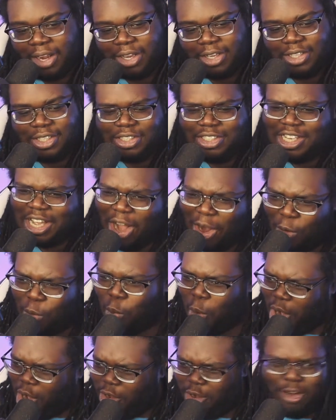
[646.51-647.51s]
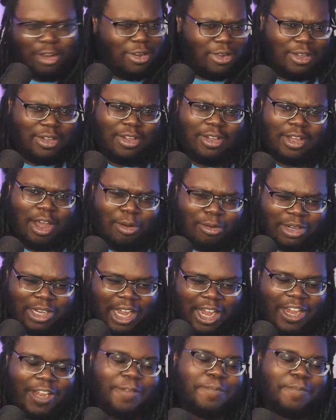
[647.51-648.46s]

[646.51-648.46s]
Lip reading: He's like, oh, word? Okay.